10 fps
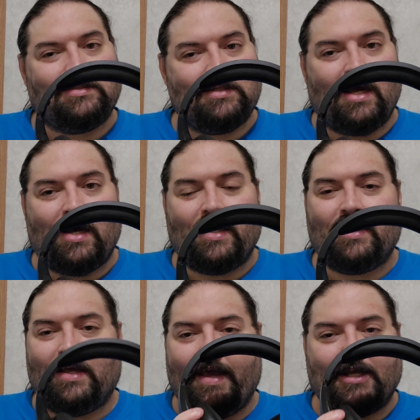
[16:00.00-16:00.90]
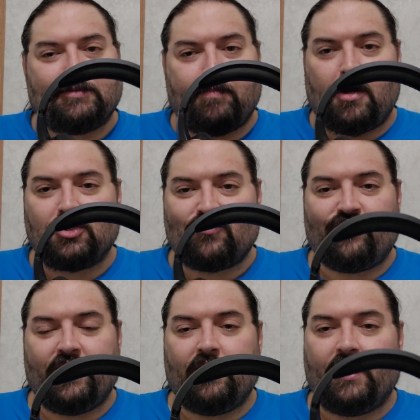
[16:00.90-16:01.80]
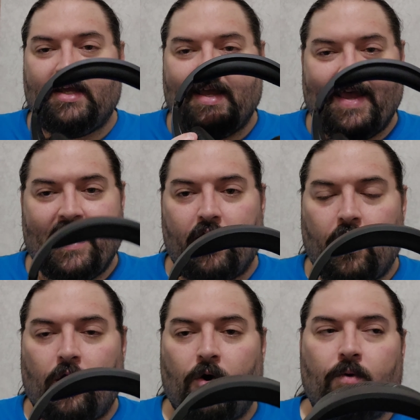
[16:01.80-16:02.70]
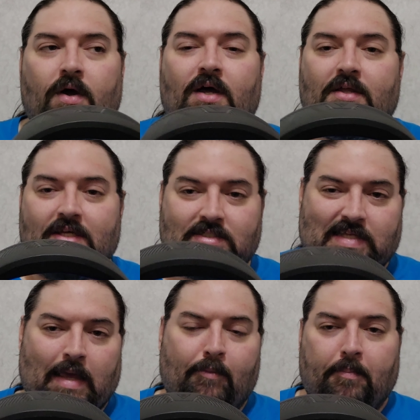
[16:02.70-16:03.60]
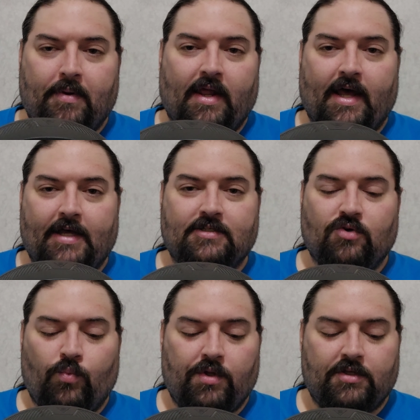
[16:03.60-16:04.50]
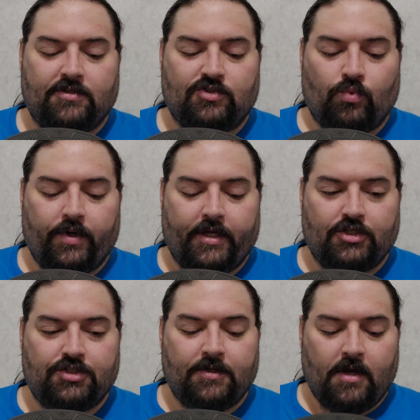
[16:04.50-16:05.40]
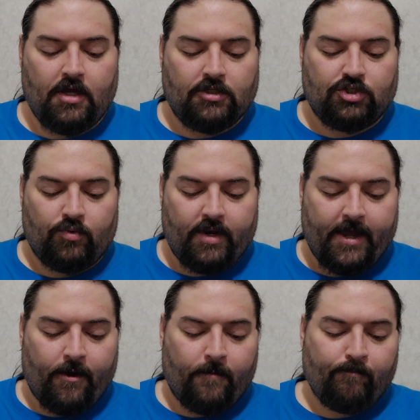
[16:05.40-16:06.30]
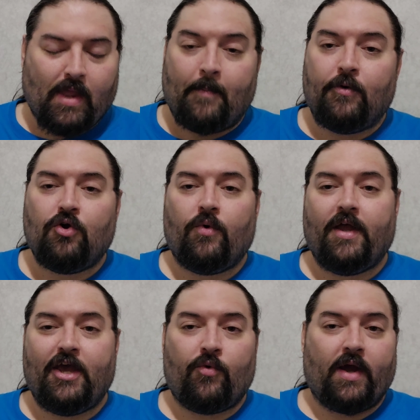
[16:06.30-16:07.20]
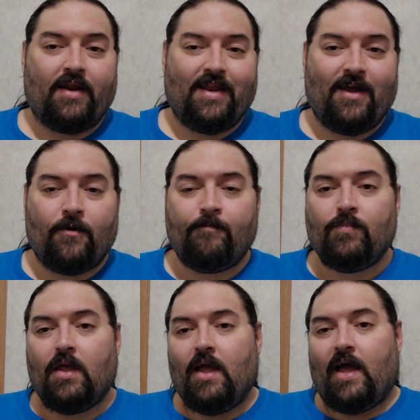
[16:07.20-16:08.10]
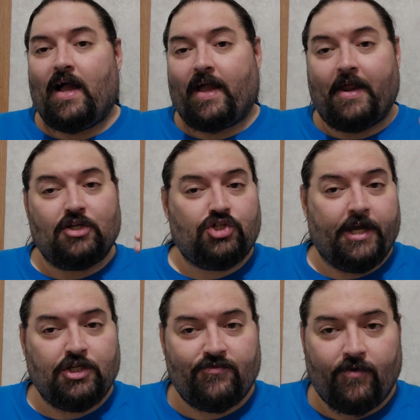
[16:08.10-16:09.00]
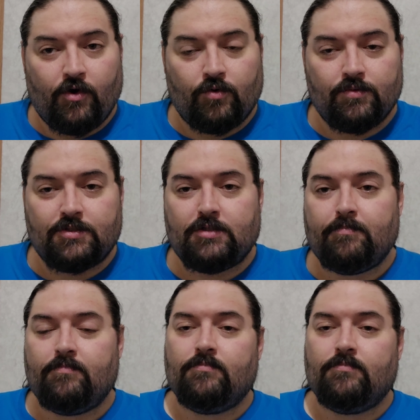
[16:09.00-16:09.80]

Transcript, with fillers: not Xbox friendly at all. The same applies with the Switch. So now I'm going to go ahead right now. I got to change phones